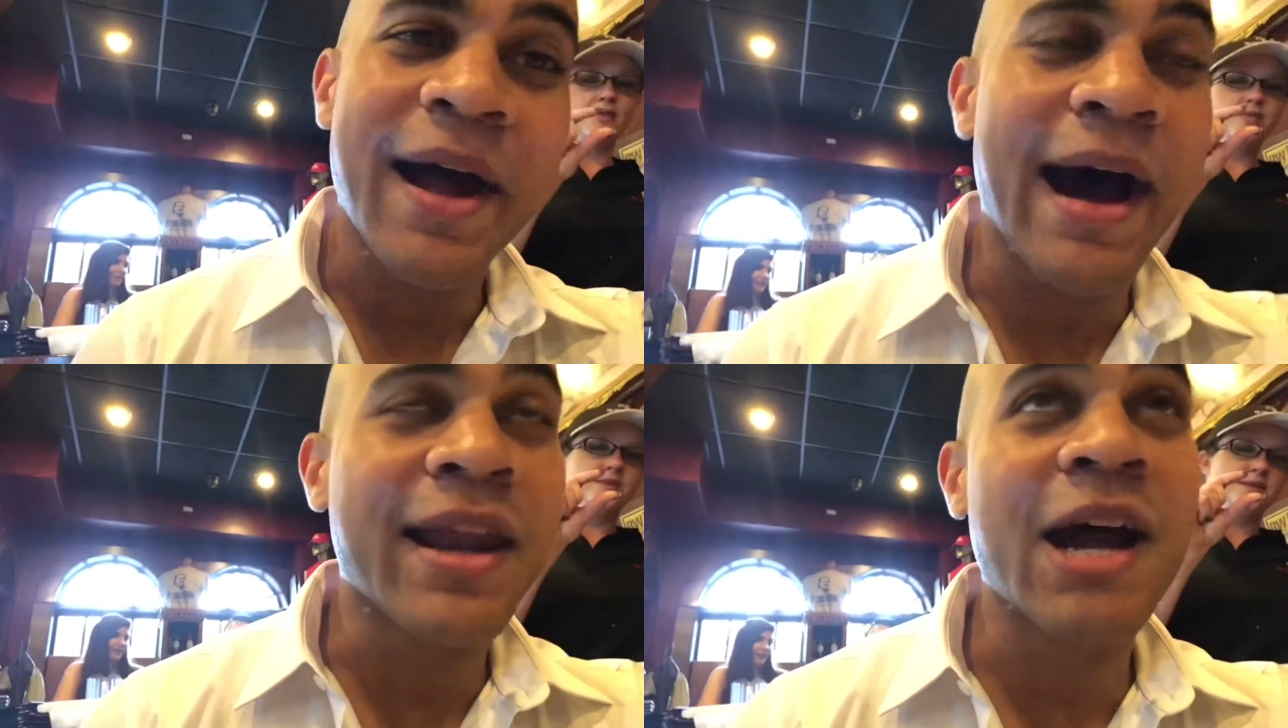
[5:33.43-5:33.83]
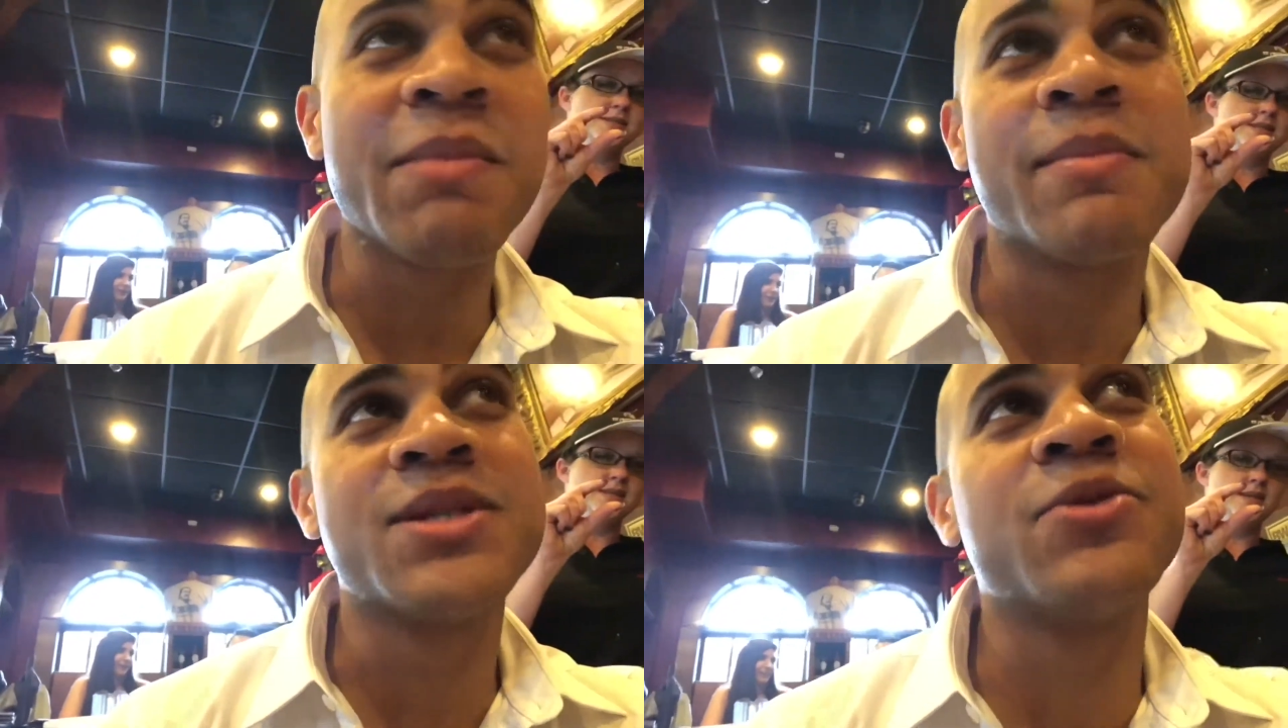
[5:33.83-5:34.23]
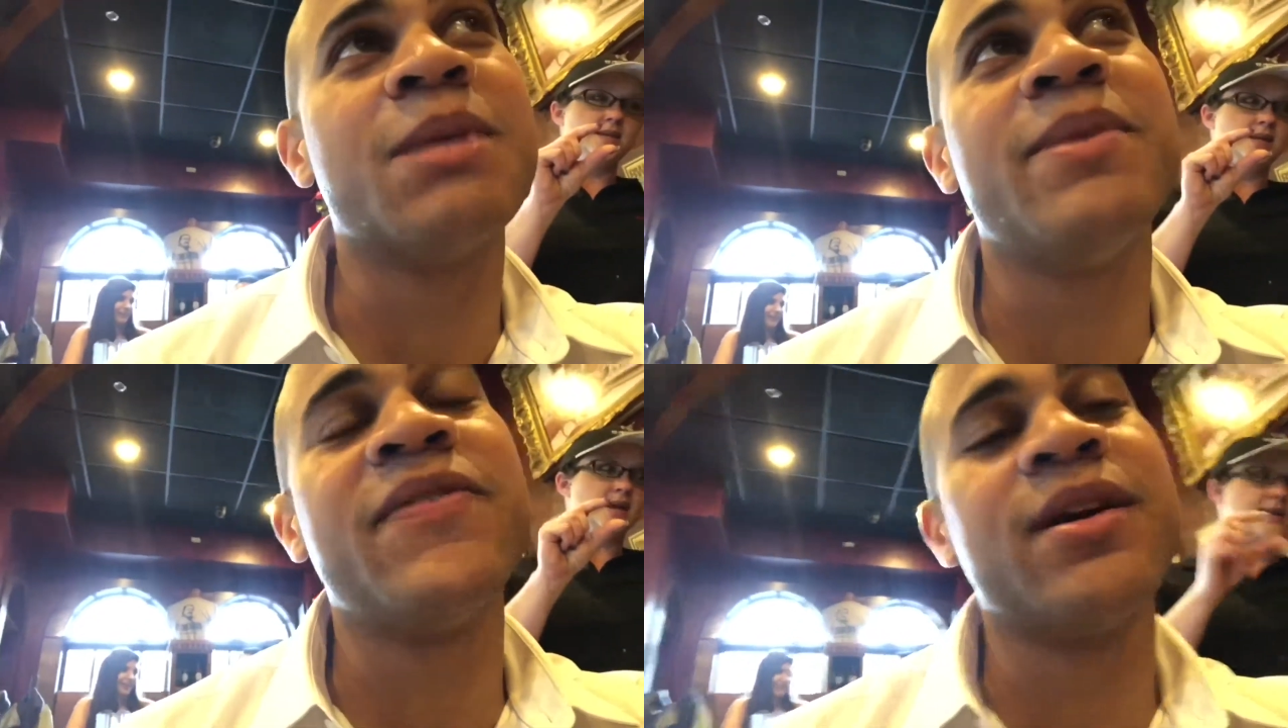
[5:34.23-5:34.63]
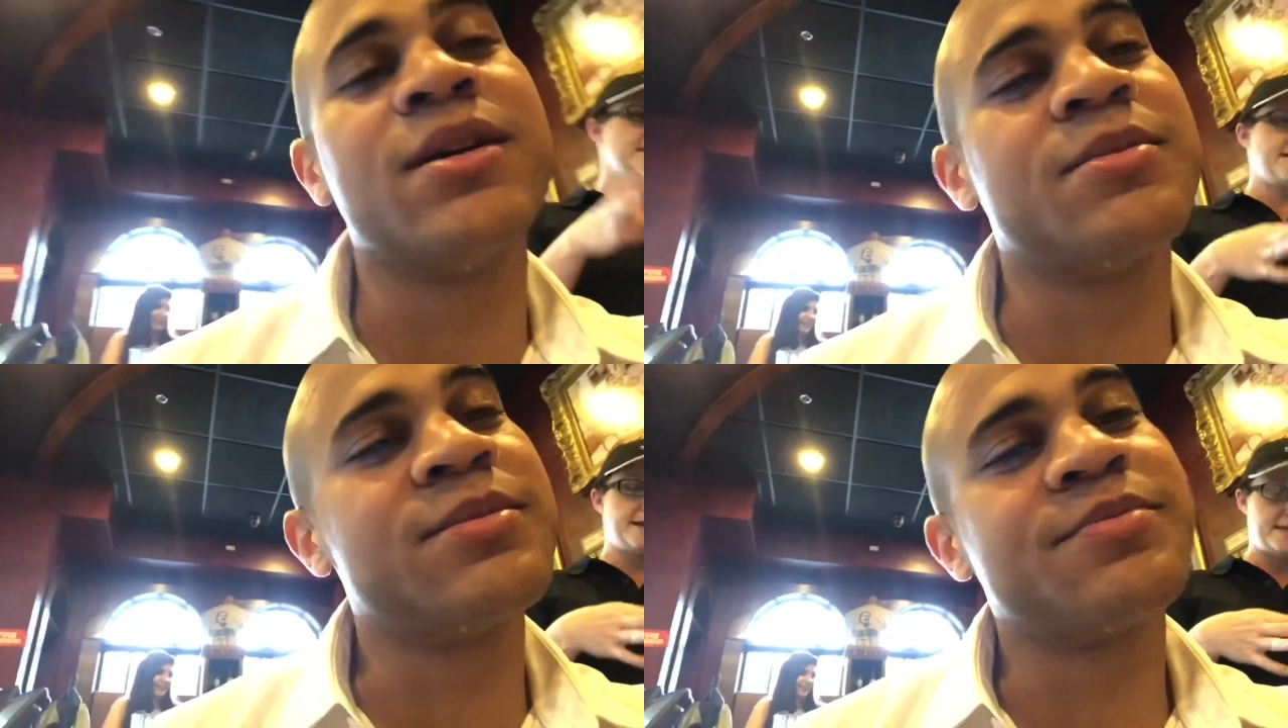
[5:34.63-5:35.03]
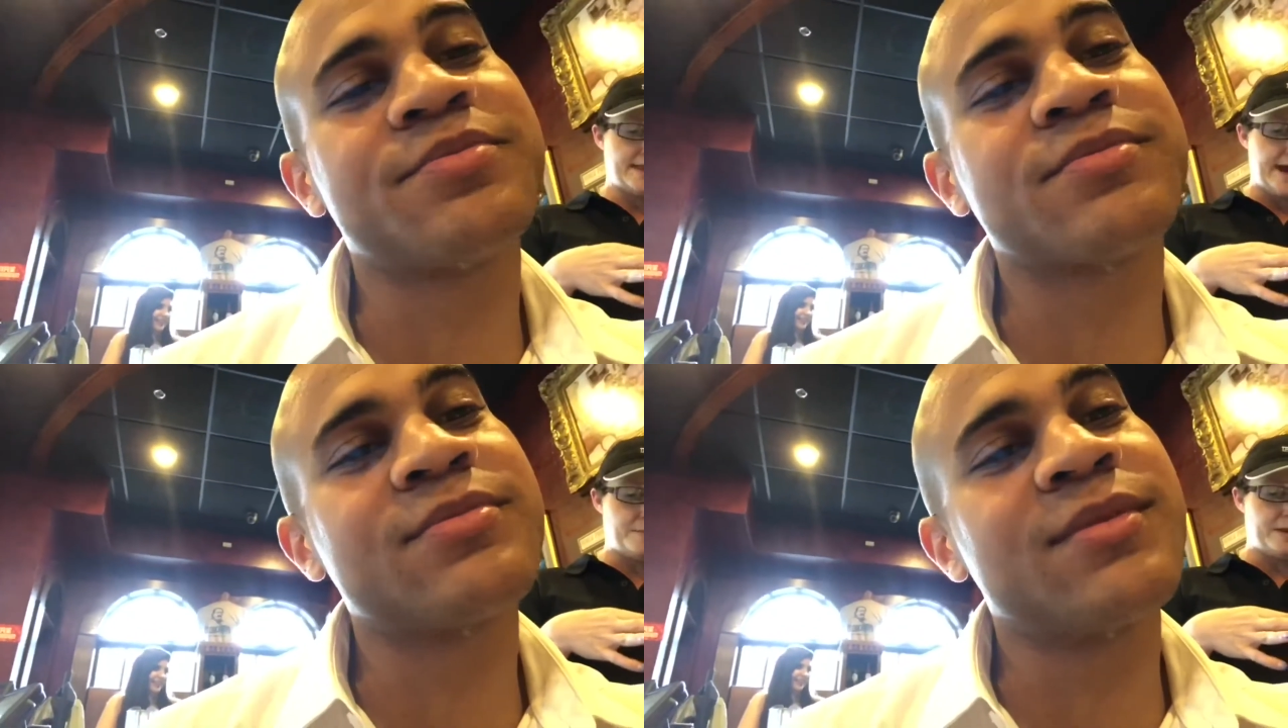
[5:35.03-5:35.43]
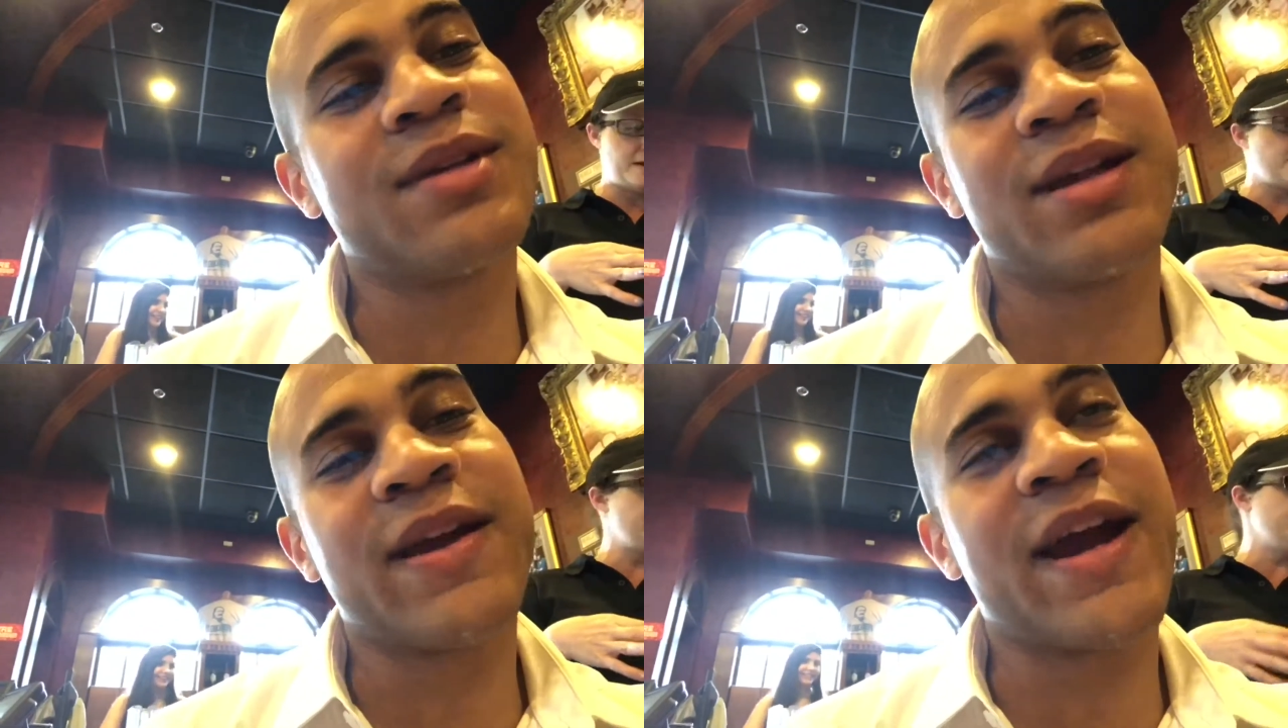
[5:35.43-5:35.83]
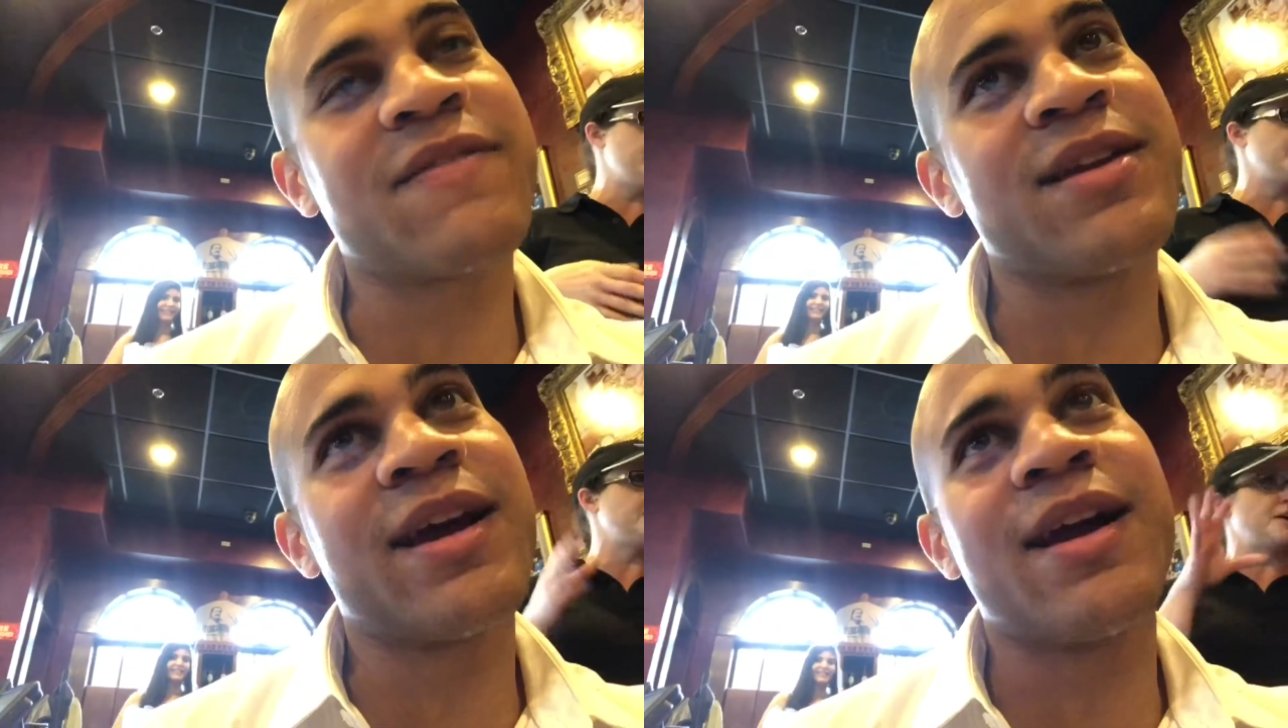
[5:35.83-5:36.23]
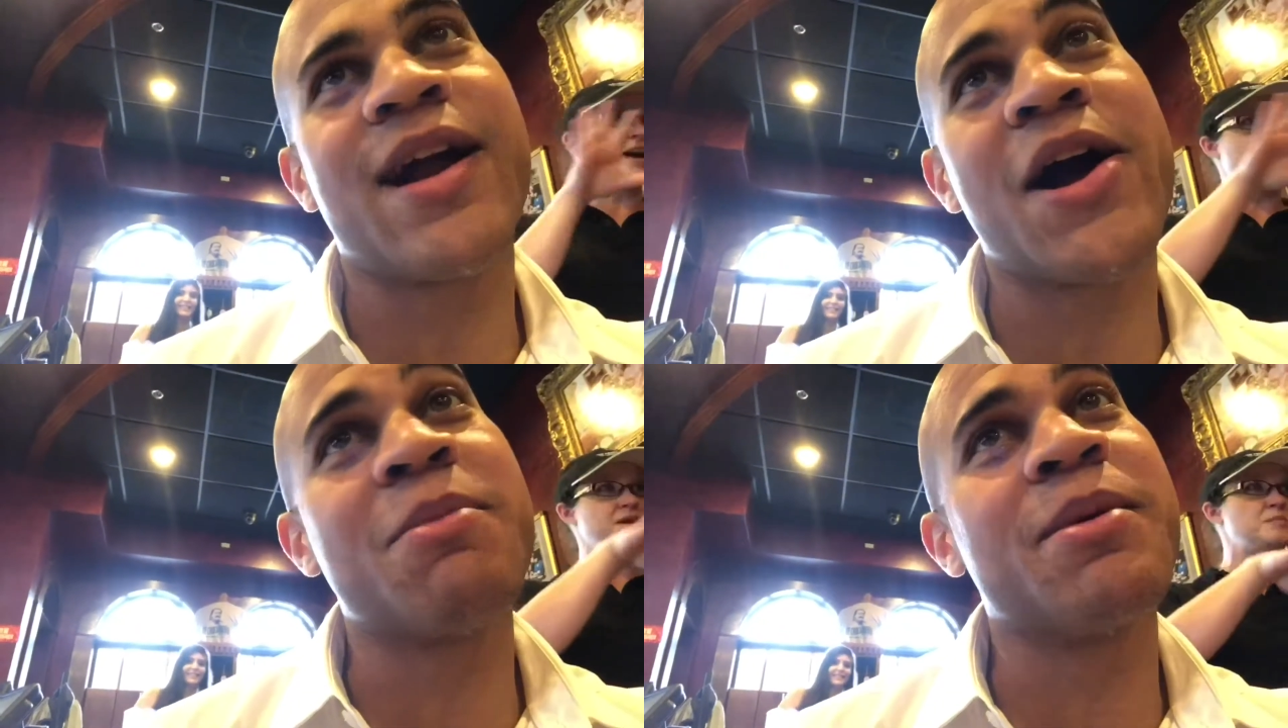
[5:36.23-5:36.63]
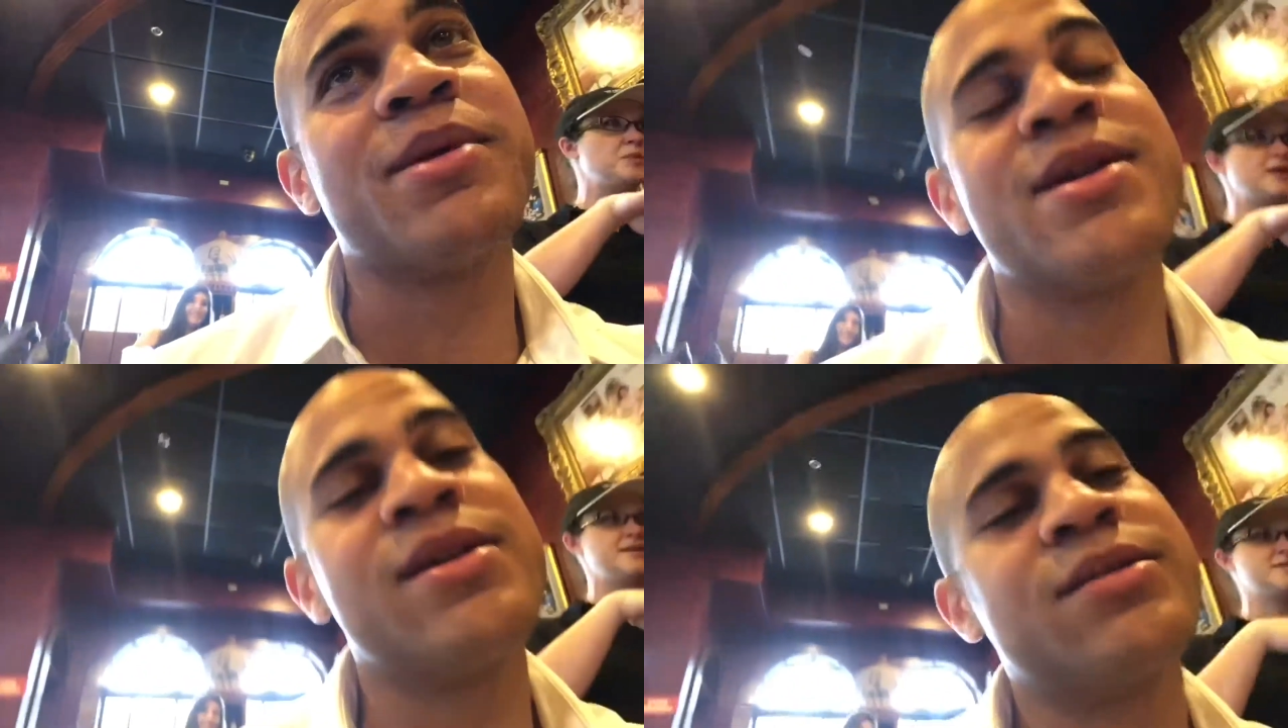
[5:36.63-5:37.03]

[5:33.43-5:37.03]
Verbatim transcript: all I remember is doing the beef it up. And after that, I don't remember nothing